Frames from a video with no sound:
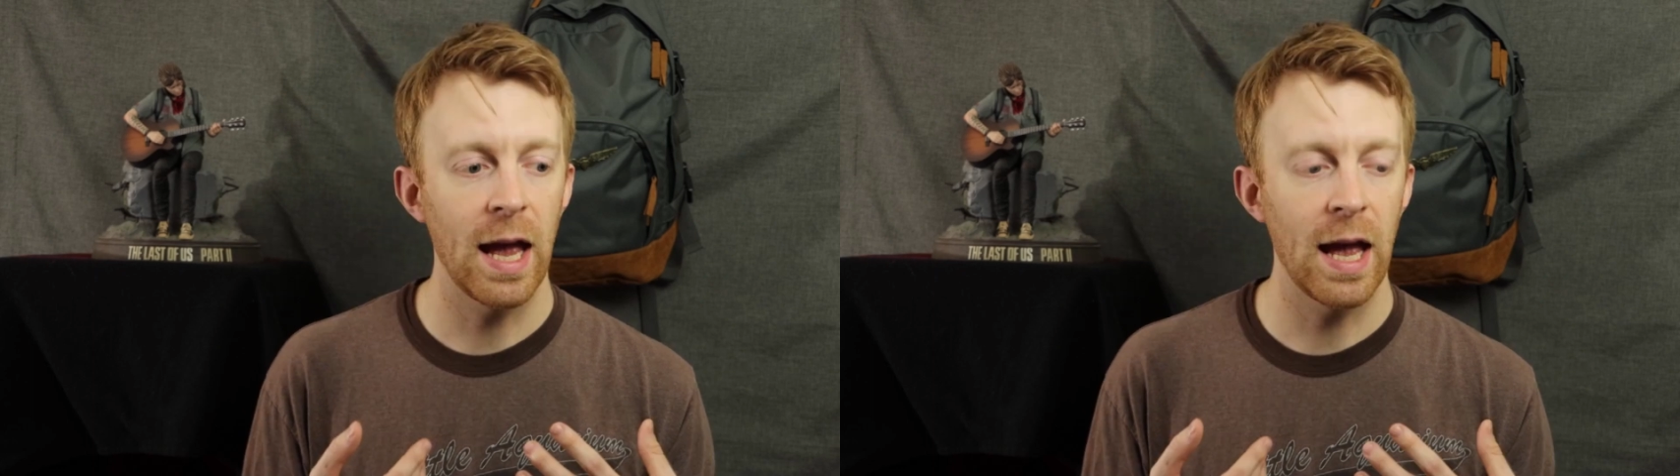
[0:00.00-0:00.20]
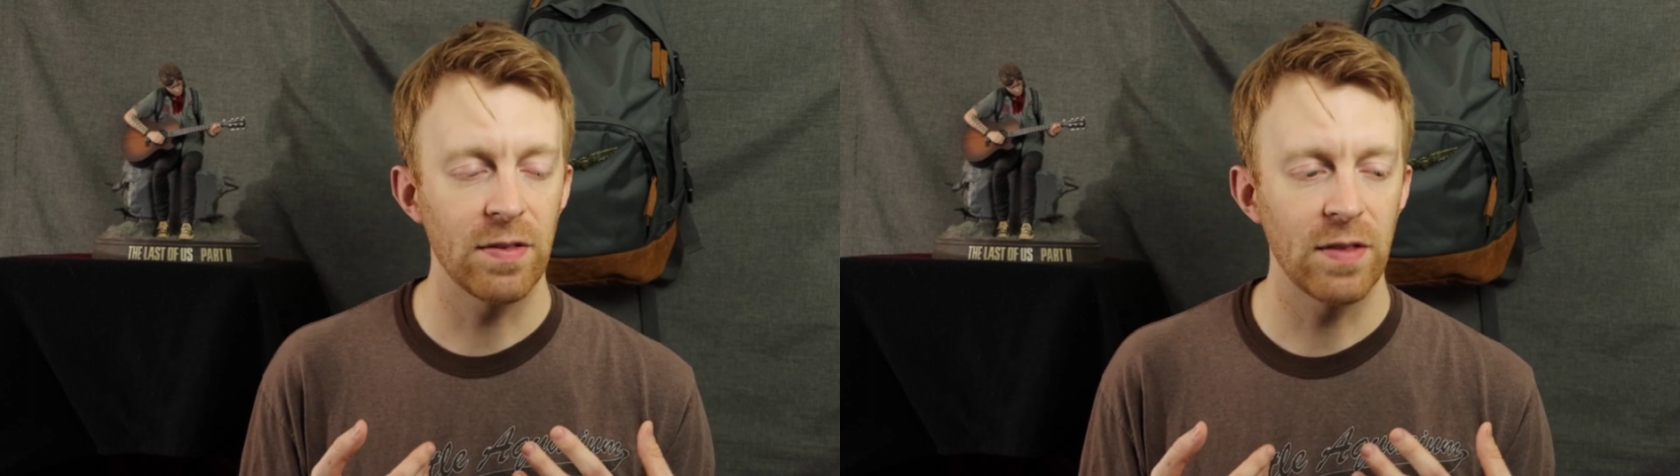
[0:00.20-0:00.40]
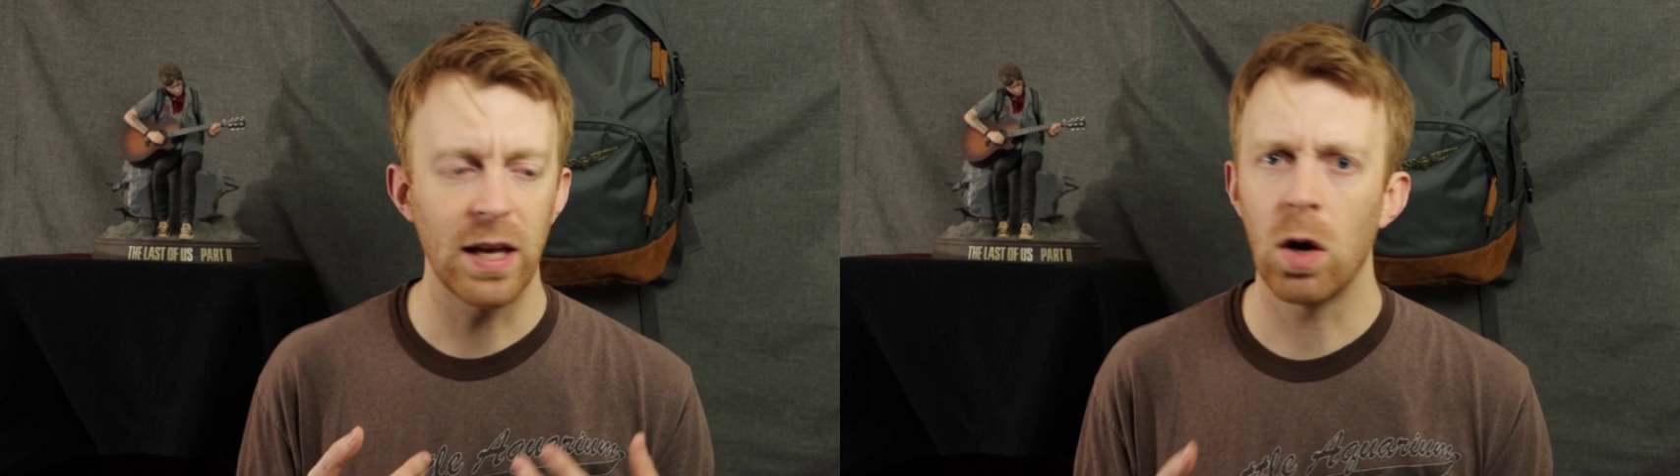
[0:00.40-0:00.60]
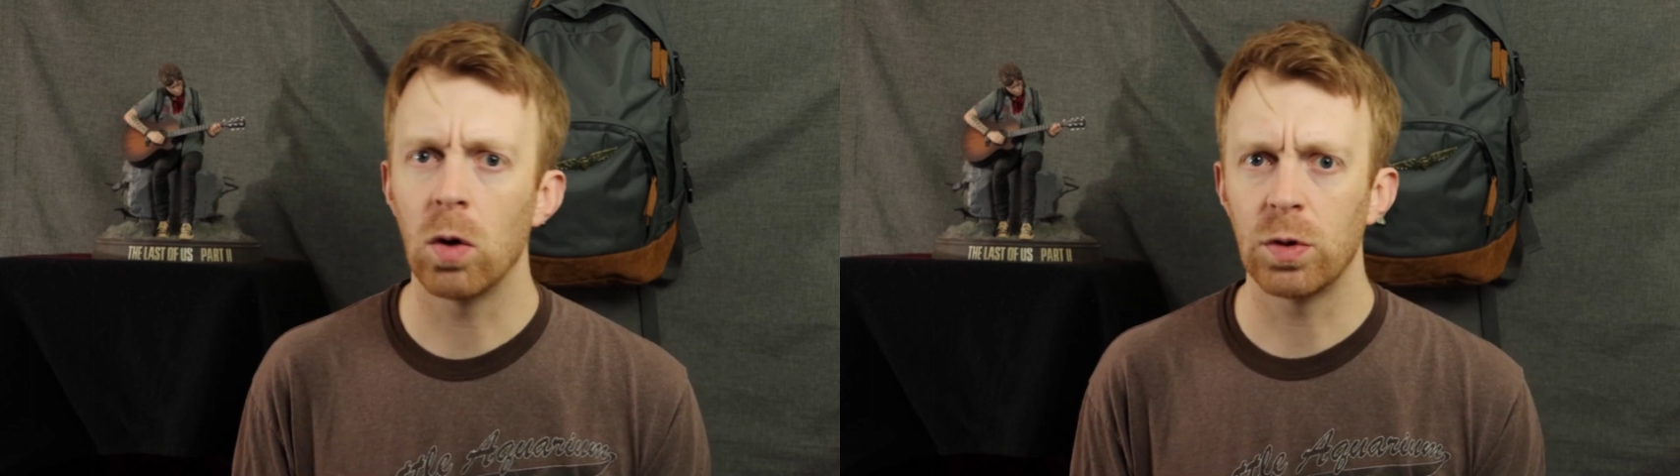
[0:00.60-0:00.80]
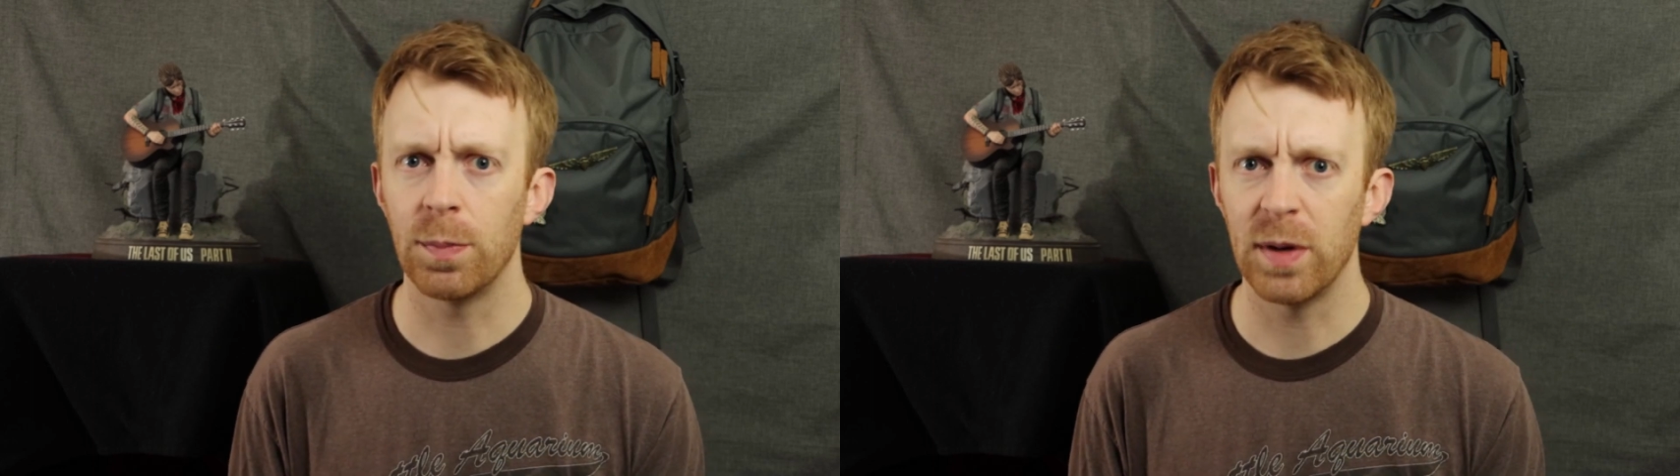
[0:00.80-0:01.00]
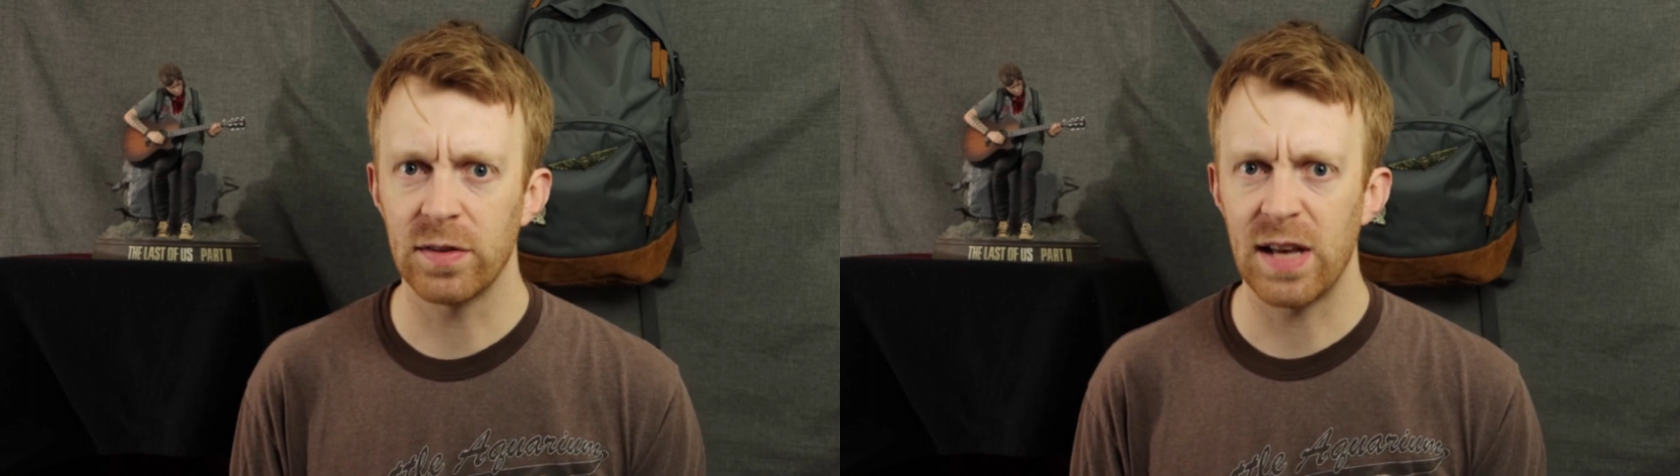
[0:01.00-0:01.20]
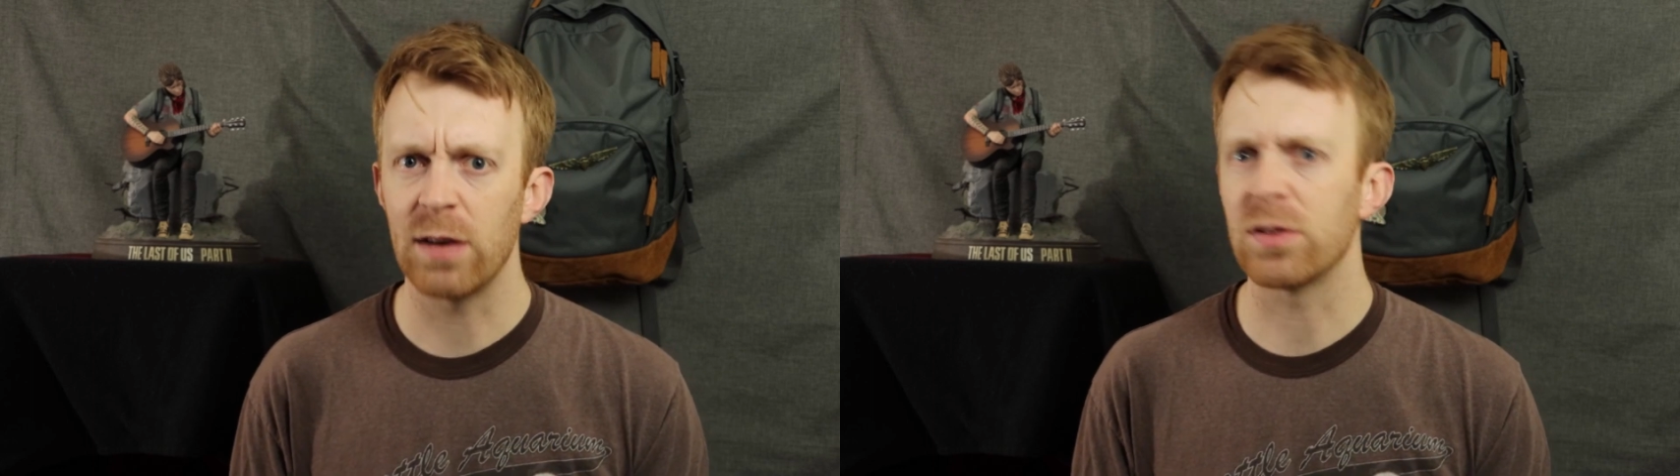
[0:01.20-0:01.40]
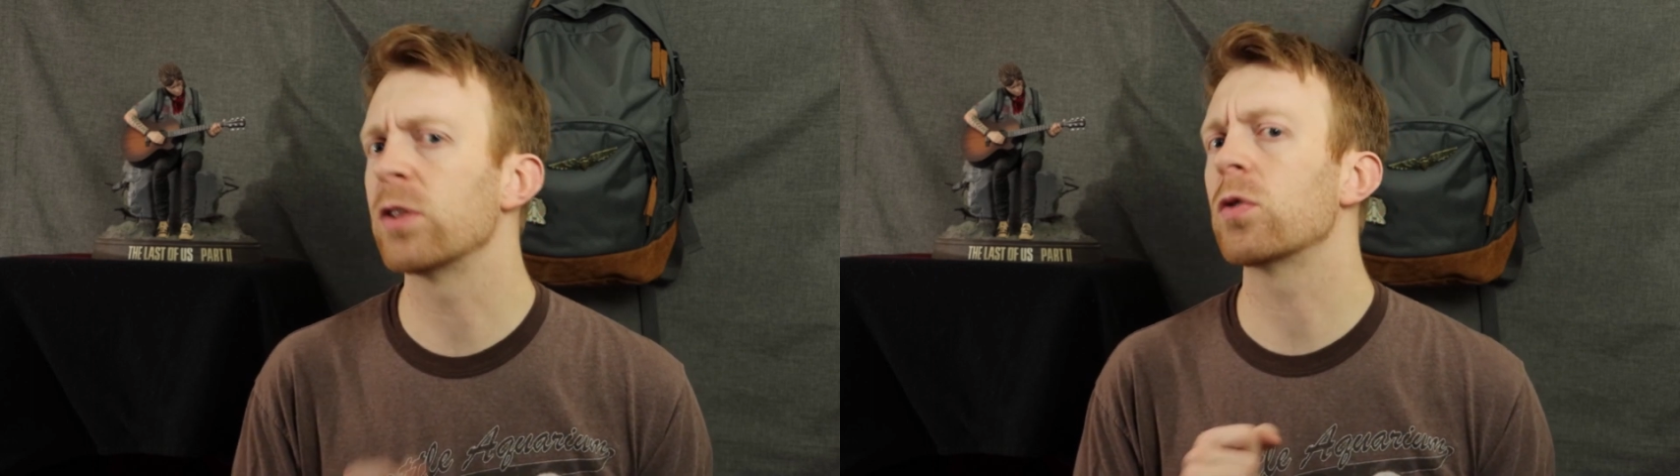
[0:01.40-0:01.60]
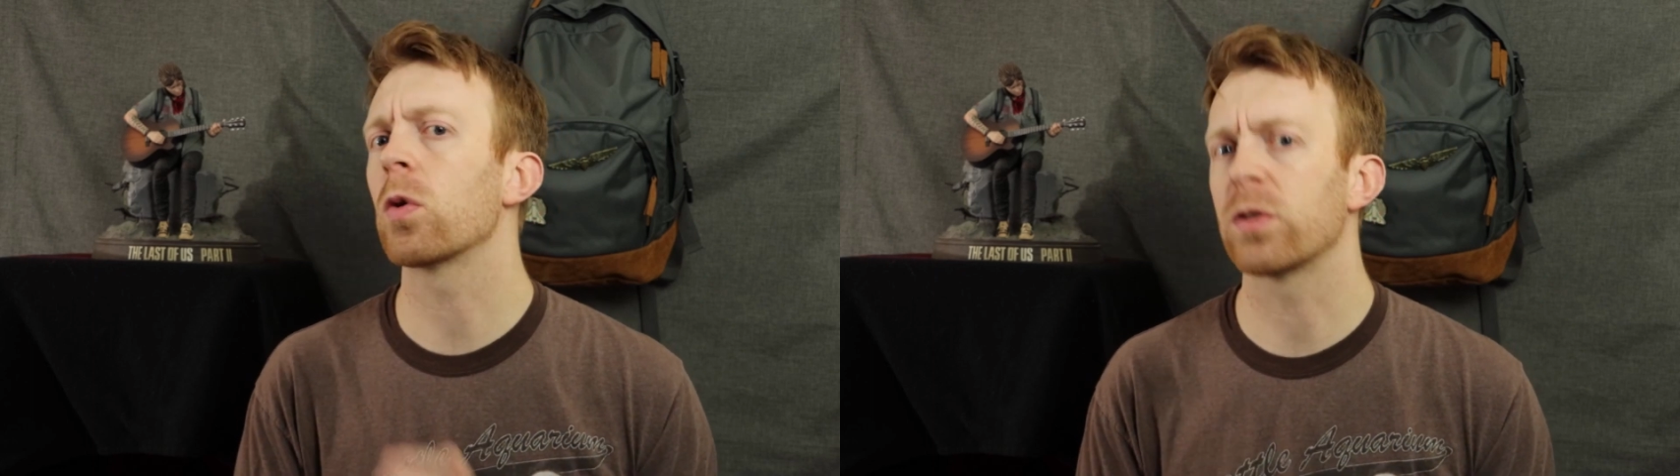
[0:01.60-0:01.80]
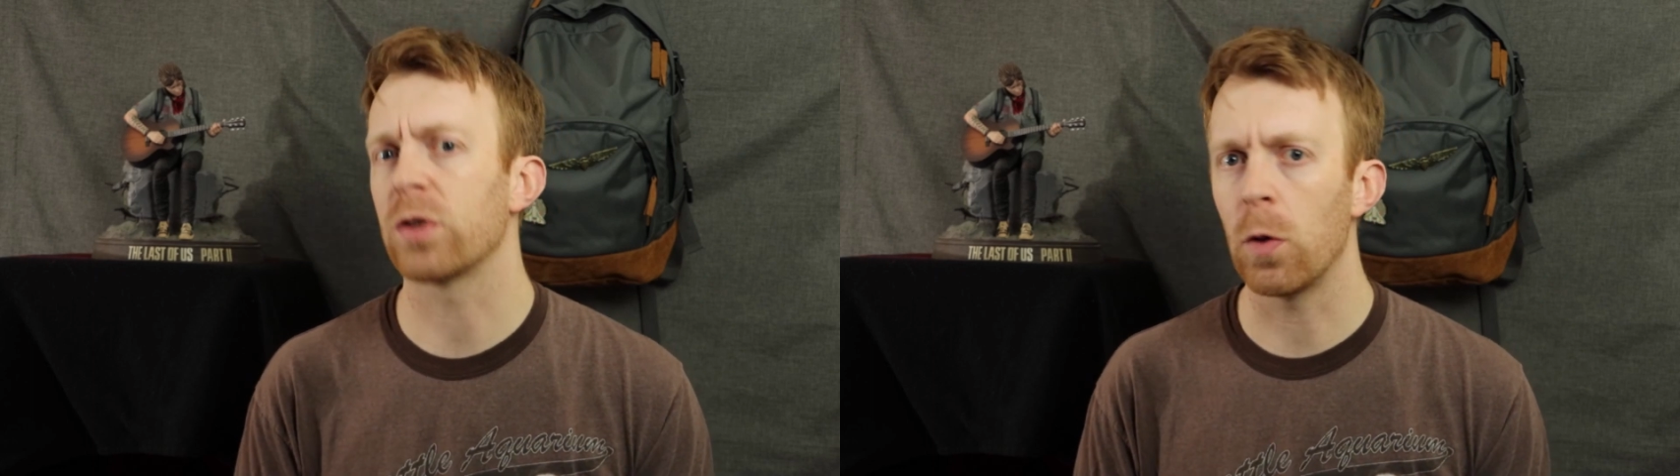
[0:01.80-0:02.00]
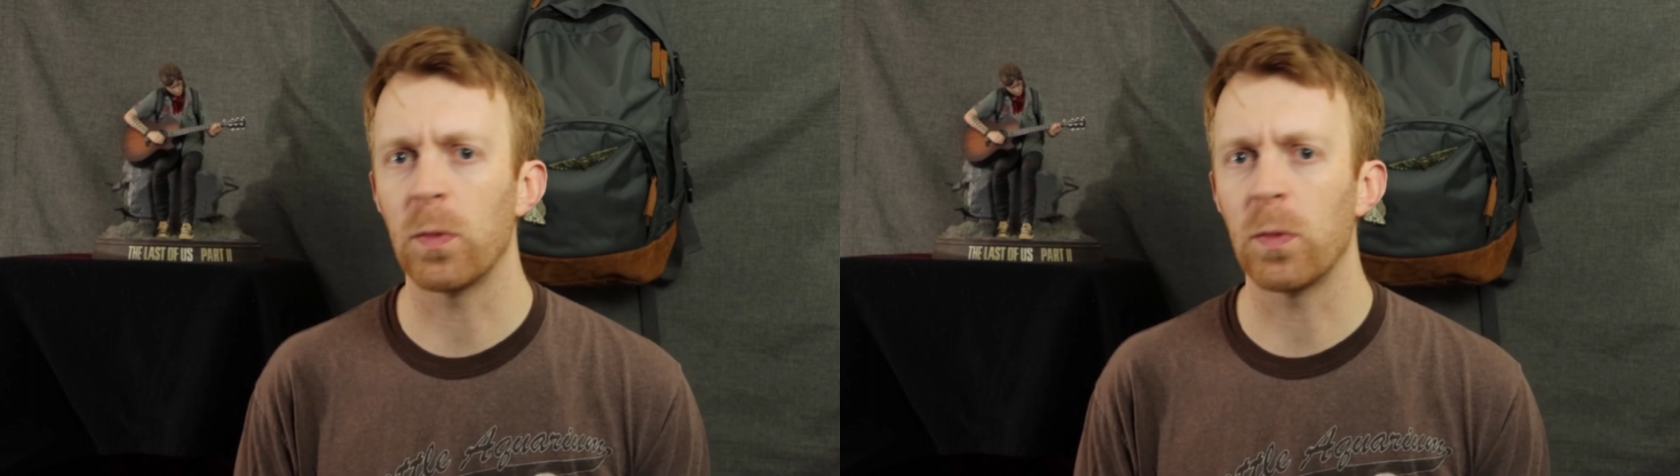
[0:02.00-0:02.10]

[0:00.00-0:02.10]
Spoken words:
And they go to Bill's house, and the door's open,